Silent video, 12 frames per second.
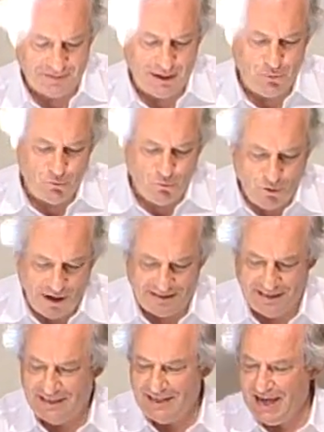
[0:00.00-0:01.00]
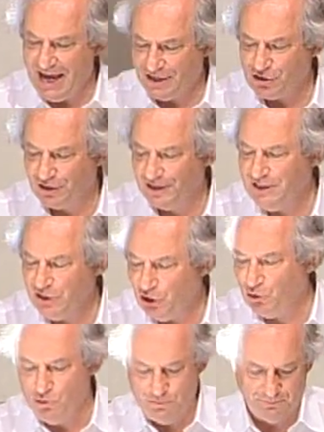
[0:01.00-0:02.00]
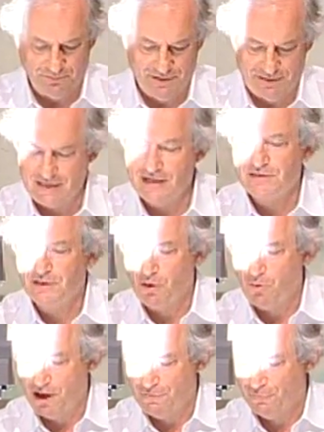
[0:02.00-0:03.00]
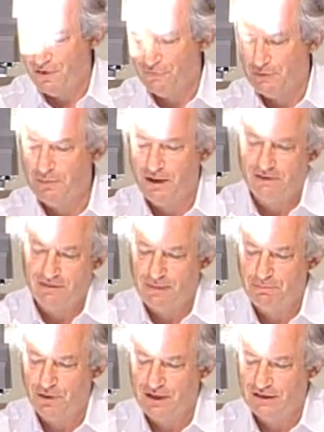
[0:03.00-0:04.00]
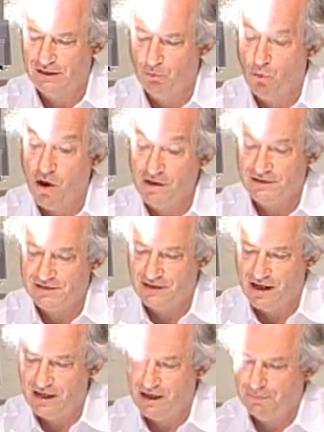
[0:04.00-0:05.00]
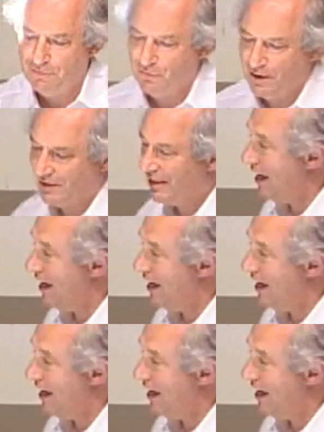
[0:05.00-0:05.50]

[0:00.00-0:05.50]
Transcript: What did he actually do? This doesn't go on forever, but I'm putting one slide up of what